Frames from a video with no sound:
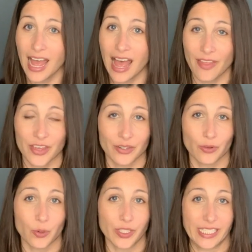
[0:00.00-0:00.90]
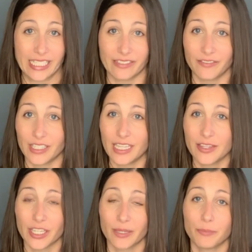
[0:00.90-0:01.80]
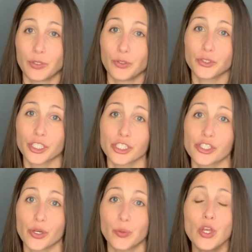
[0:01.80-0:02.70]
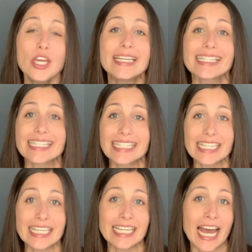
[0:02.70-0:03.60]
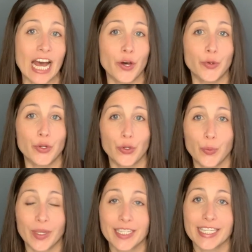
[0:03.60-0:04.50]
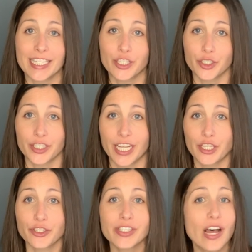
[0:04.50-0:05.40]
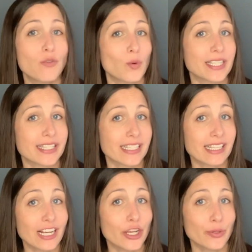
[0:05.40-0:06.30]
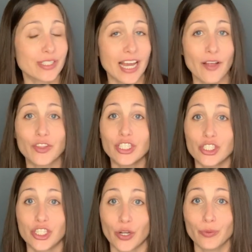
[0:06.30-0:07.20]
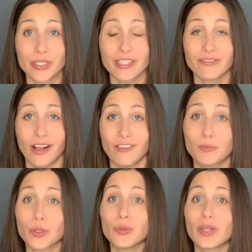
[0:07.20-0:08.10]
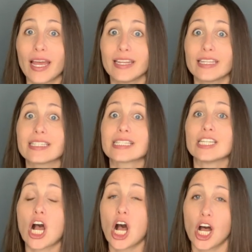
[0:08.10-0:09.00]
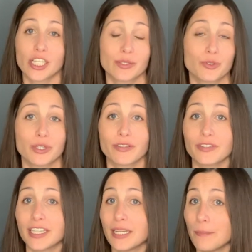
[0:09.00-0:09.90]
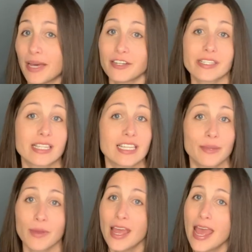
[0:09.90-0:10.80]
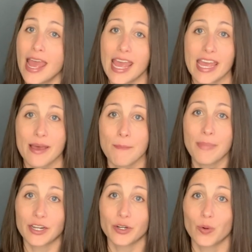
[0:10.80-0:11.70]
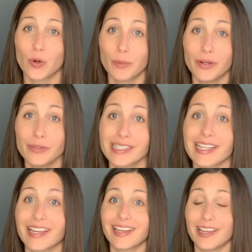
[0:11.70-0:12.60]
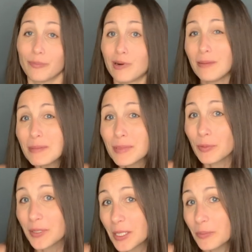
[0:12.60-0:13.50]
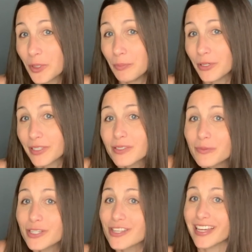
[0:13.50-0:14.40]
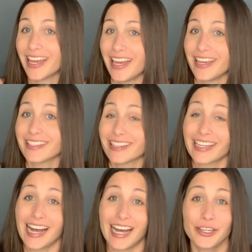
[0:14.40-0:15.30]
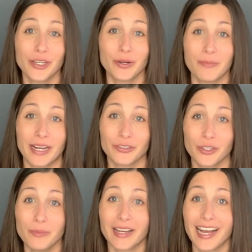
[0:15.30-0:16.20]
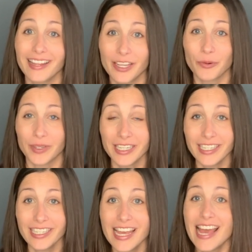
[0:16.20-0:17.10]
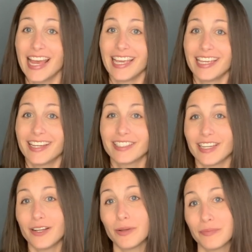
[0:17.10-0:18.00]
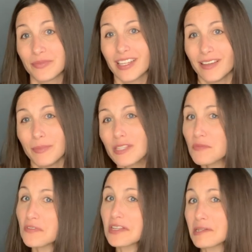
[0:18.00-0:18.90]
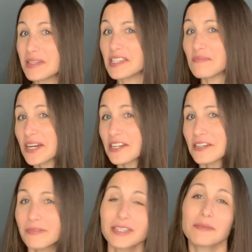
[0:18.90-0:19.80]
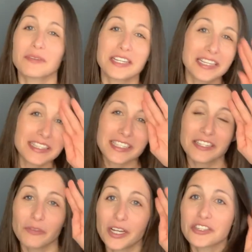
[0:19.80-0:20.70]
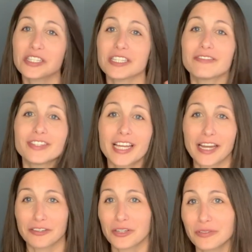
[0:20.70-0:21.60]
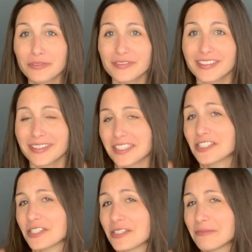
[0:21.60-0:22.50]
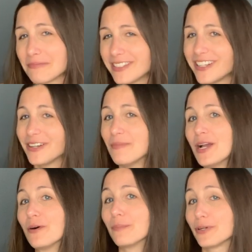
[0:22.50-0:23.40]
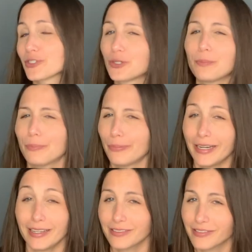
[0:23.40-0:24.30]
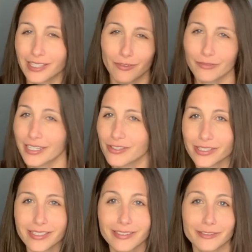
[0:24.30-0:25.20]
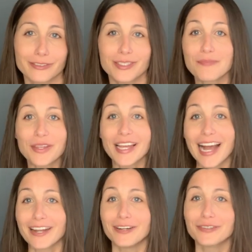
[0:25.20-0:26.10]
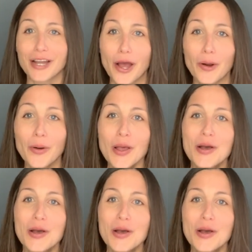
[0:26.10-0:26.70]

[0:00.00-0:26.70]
And then of course TV and the computer. So seeking out new ways to entertain yourself once the sun goes down that don't involve blue light is an awesome trick for getting better sleep and better hormones, and probably reading more books, which, hey, like, I don't know about you, but I like reading, and makes me feel a little bit smarter when I'm reading instead of watching TV. I don't know if that's just, my own personal brand of self-righteousness or something, I don't know.